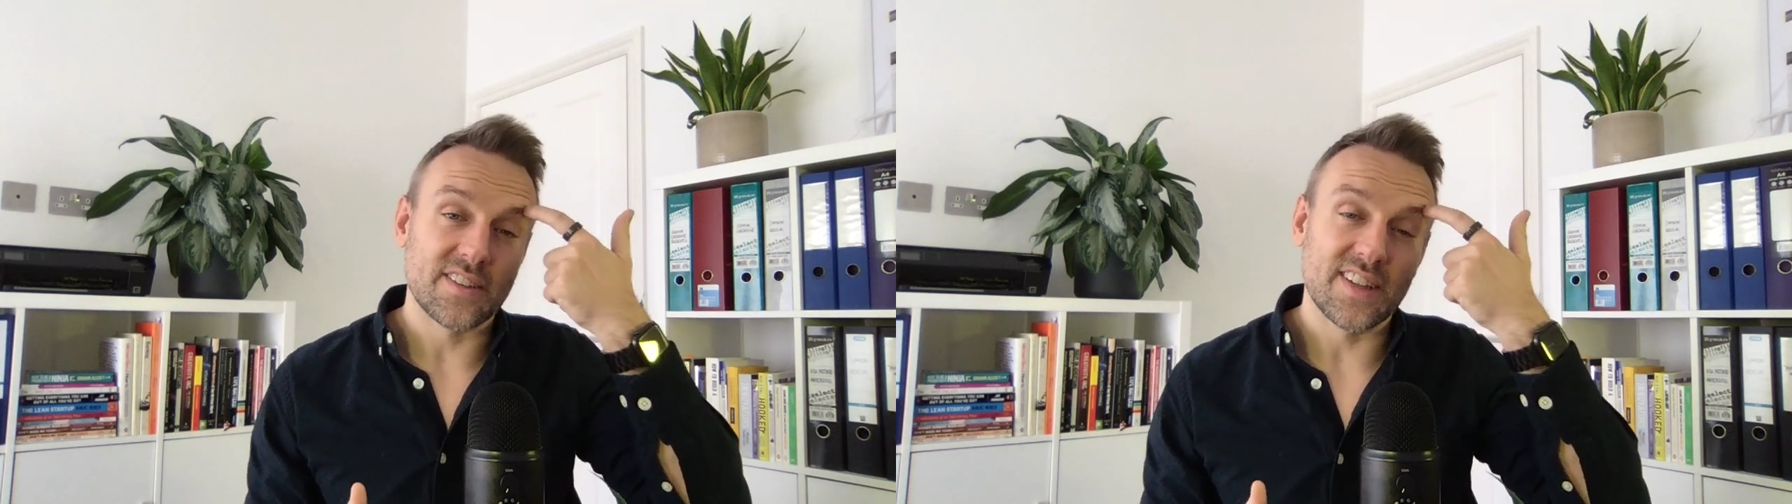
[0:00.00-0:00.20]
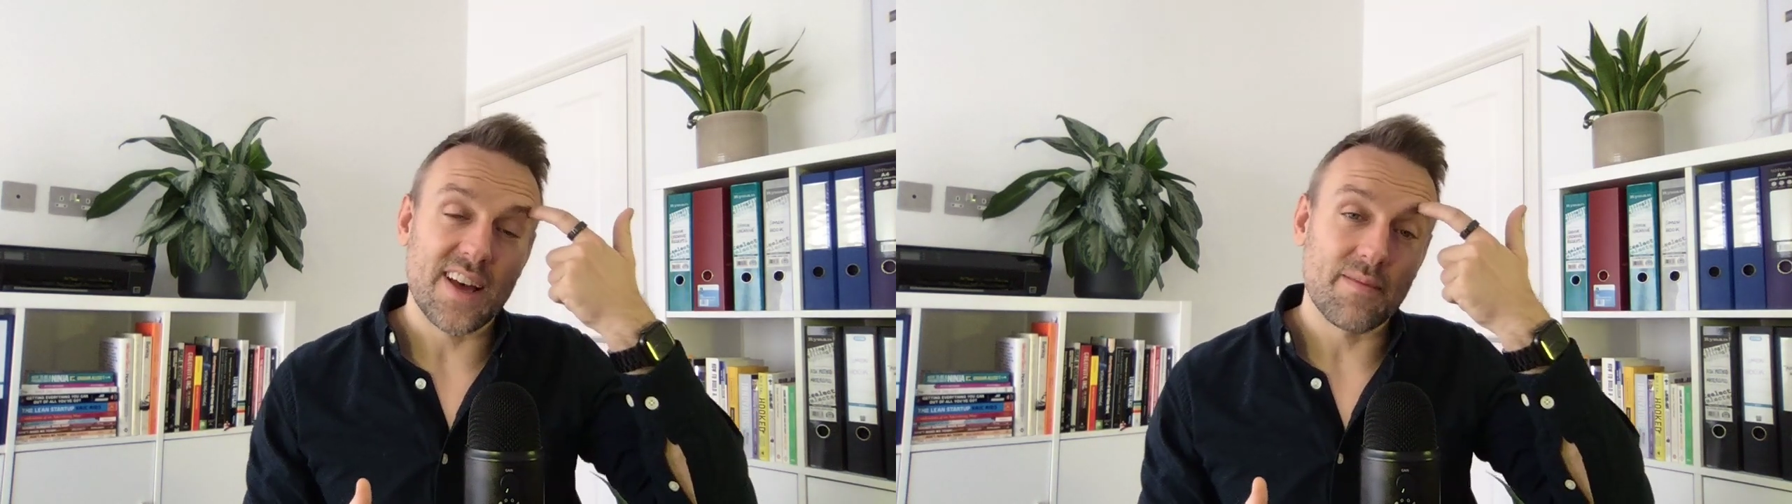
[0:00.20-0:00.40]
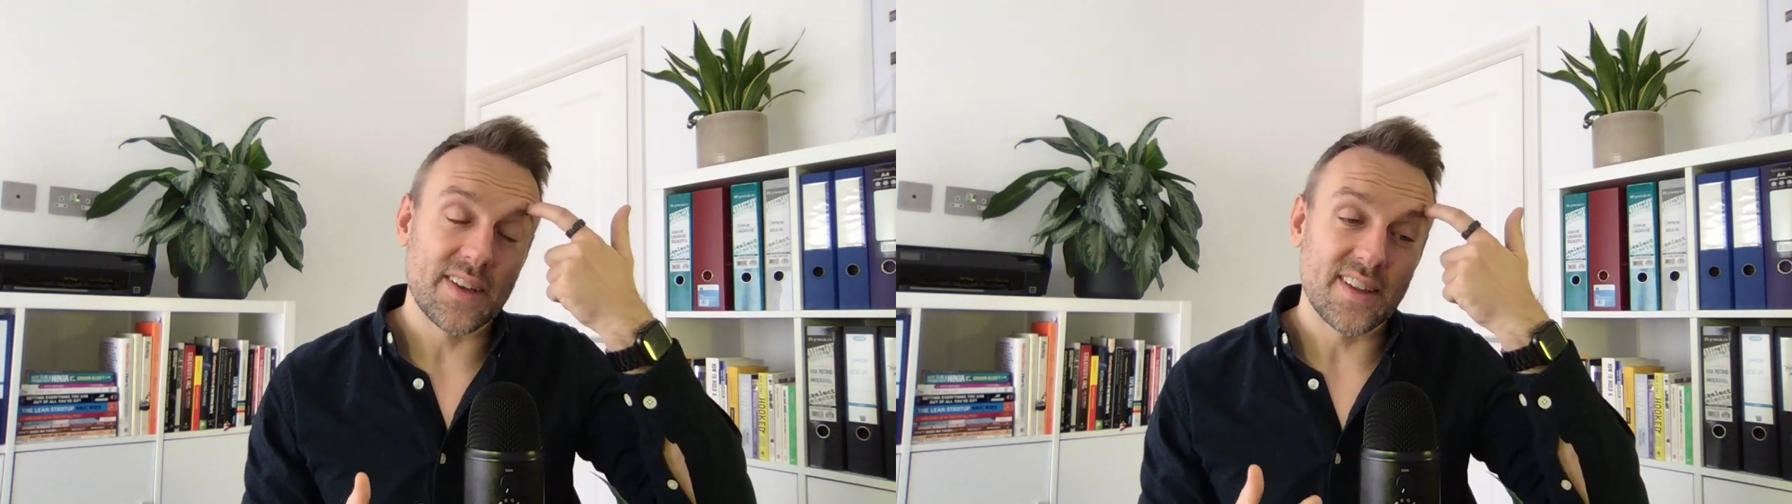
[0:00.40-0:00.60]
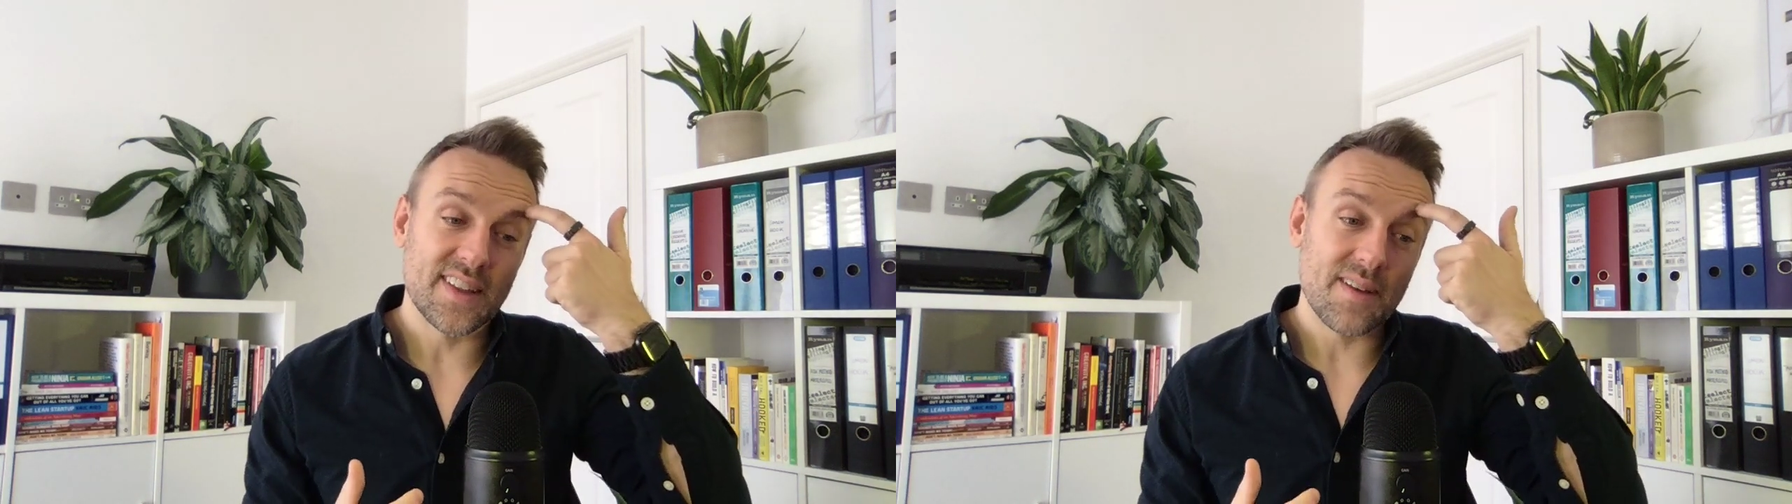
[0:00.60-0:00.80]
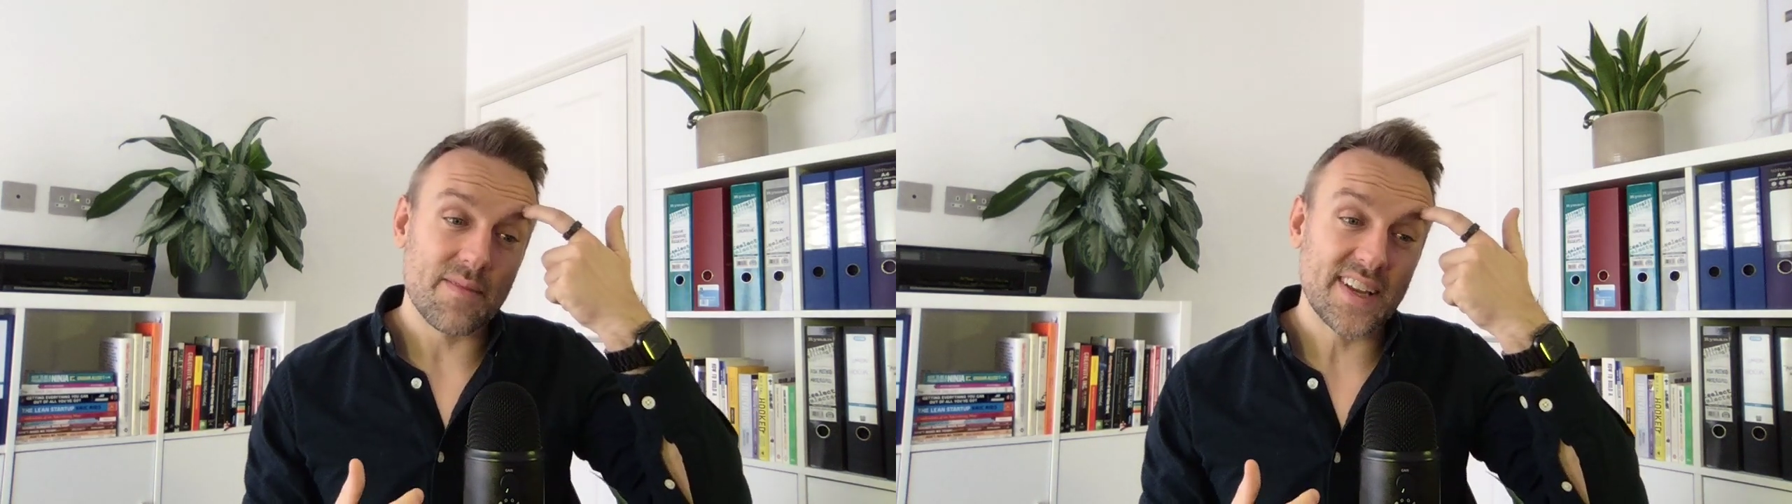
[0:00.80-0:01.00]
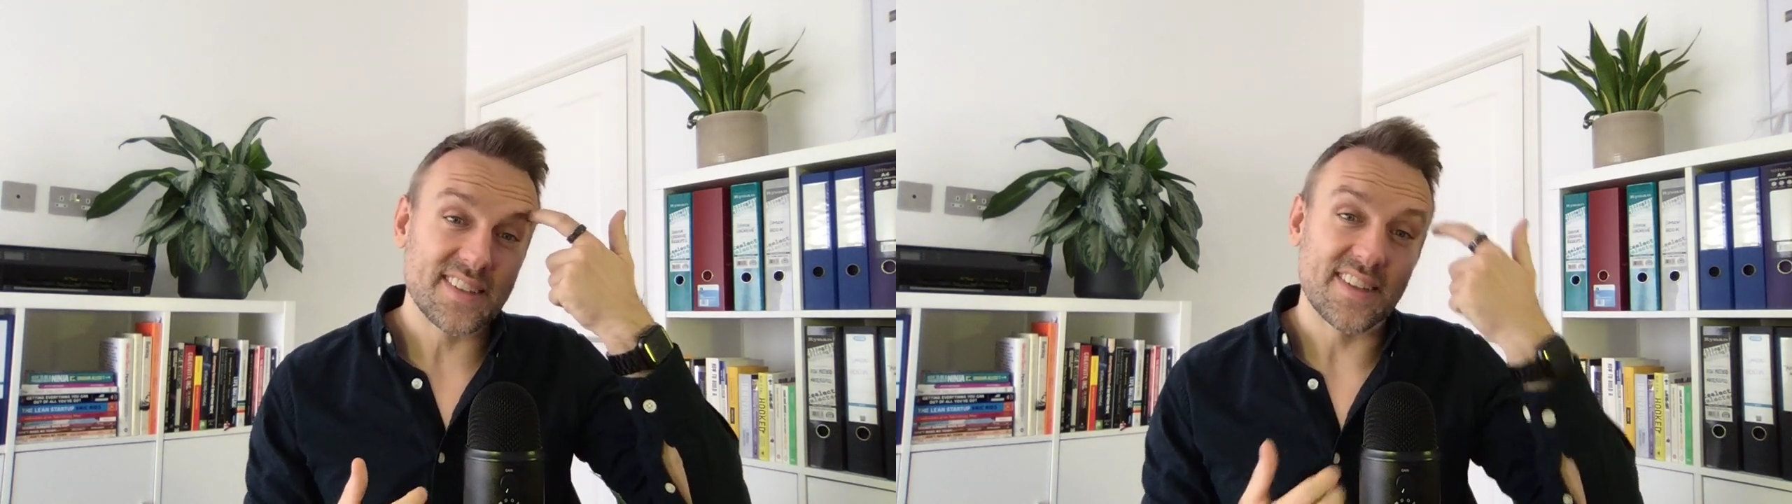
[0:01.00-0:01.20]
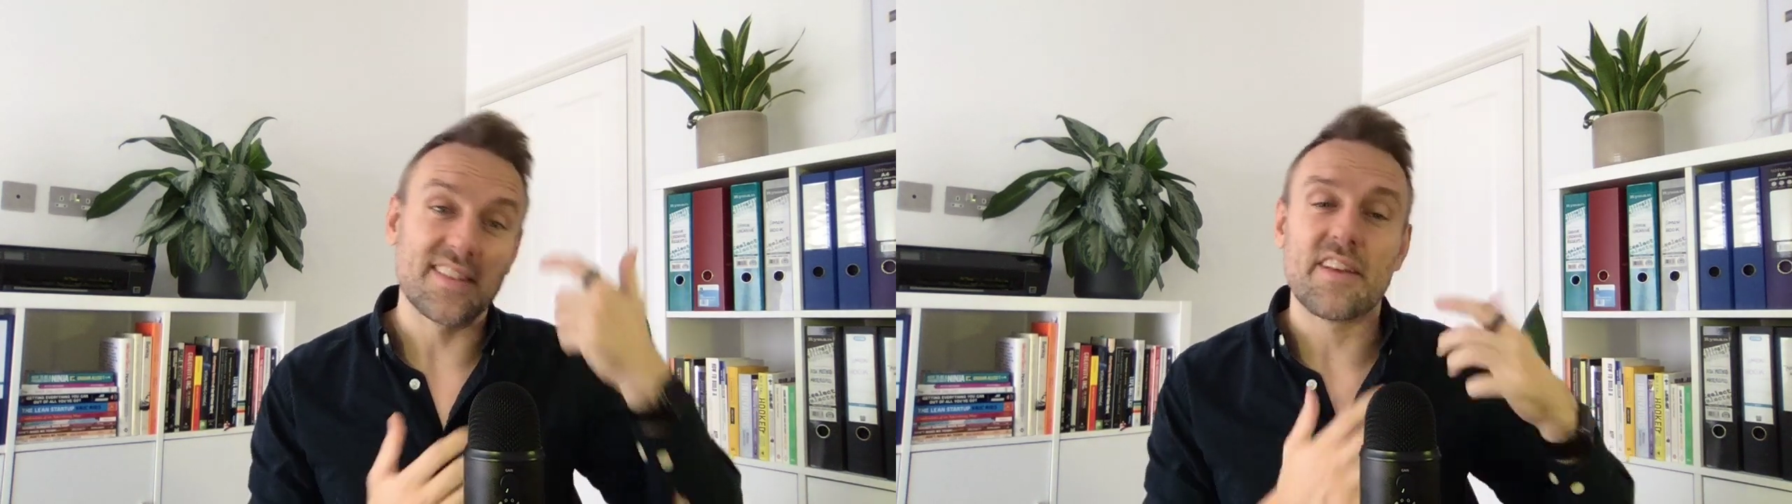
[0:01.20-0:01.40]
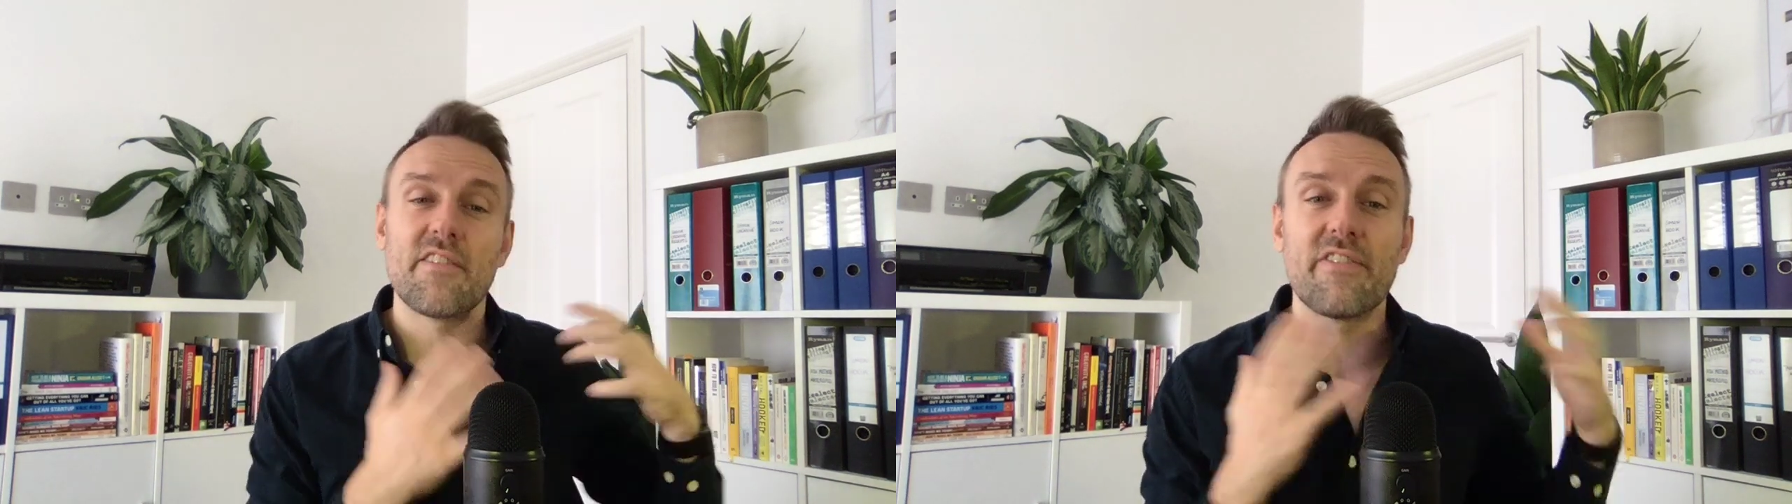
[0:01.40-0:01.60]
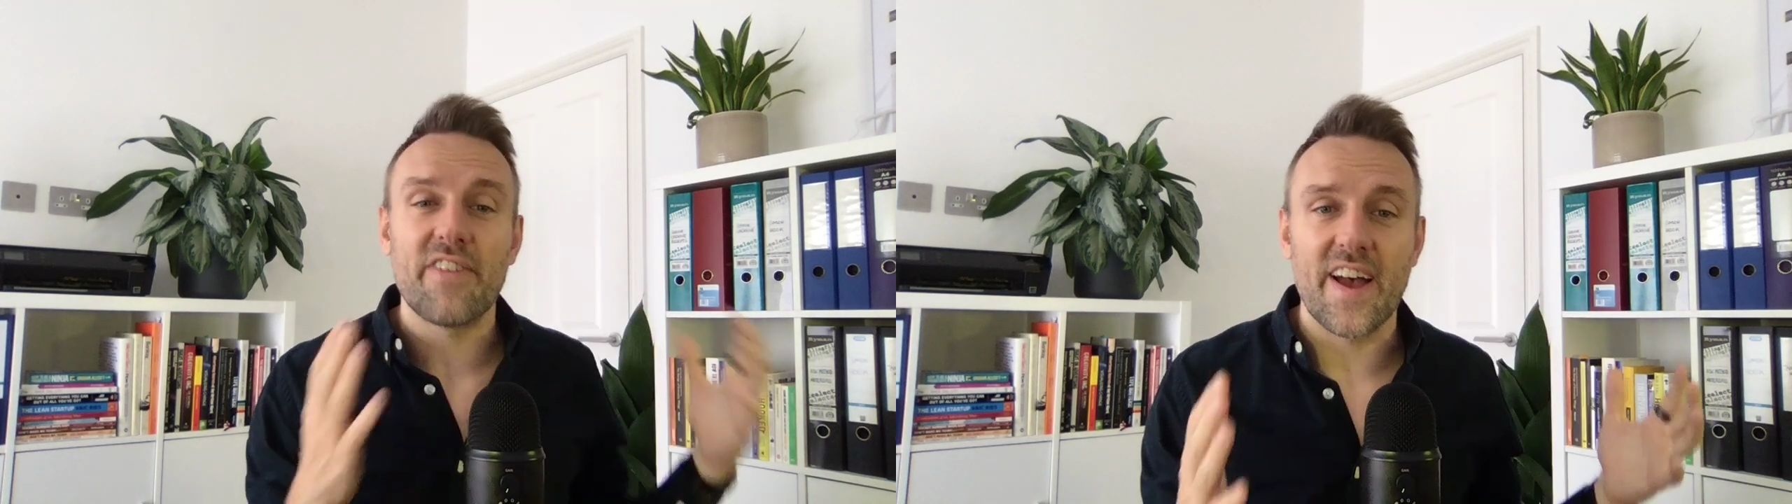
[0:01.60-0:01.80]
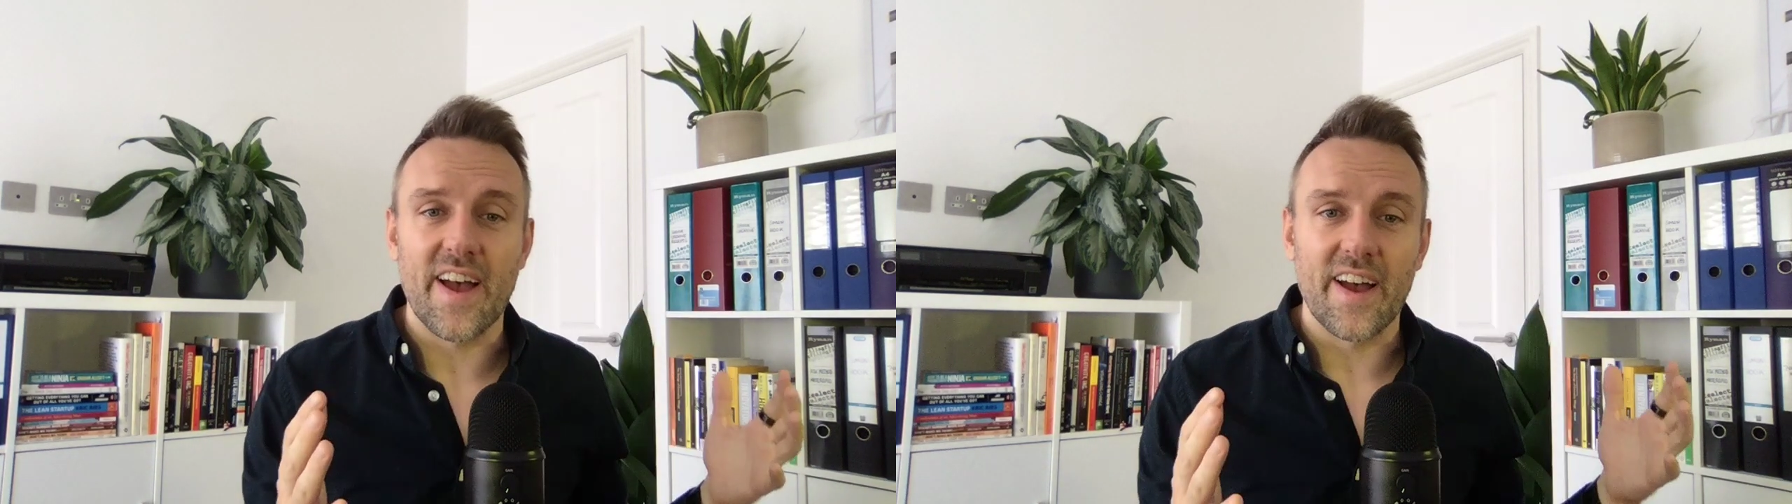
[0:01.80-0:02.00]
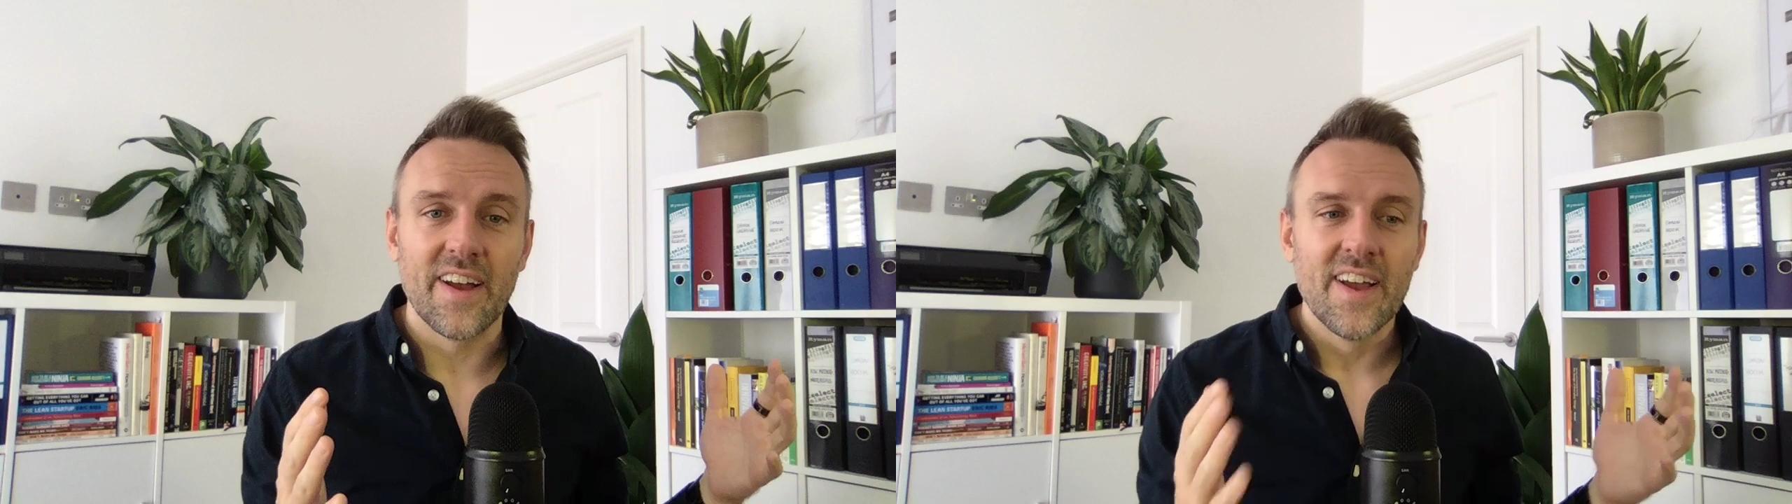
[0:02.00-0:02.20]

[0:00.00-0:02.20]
and that makes it then fair,